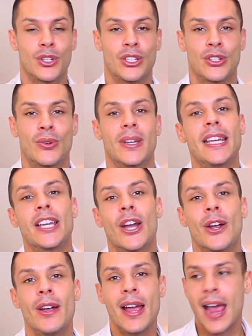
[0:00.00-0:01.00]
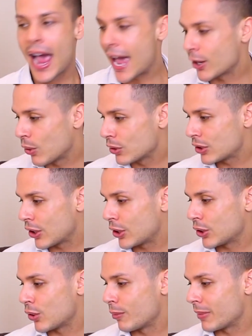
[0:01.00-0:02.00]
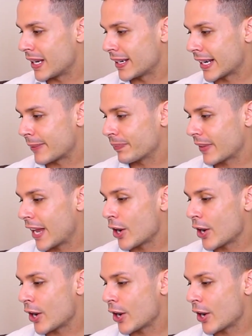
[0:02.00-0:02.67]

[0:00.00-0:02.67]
which is your ego, and also your meaning.